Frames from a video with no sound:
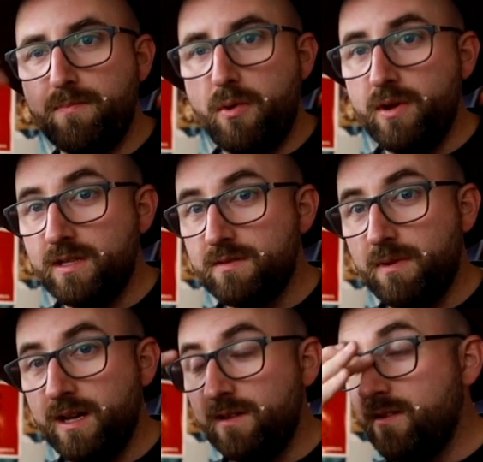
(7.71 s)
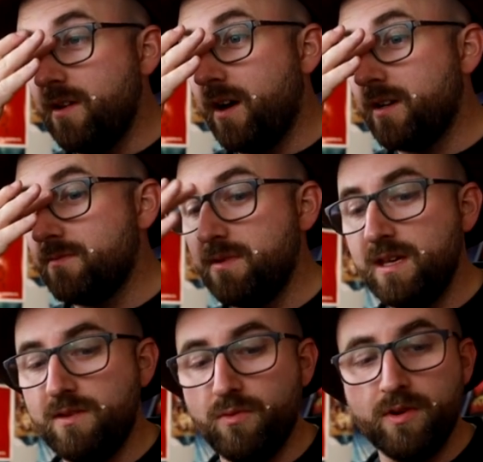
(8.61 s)
points might not
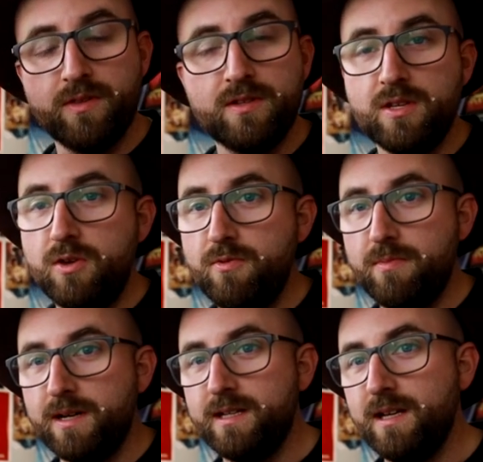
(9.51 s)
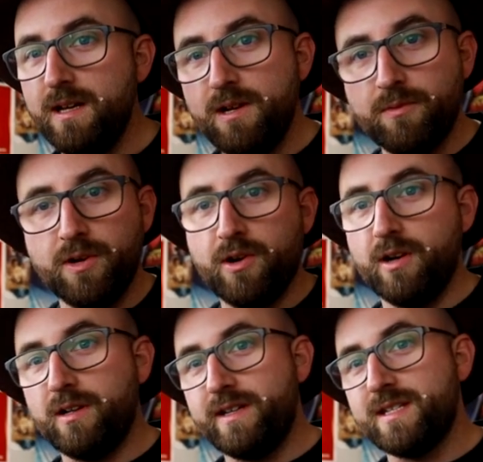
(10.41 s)
be worth it to you, but
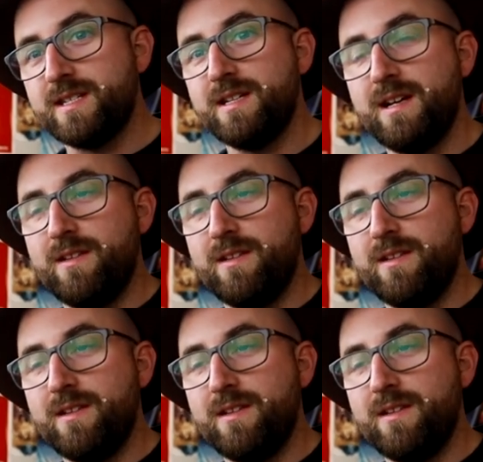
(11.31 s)
regardless,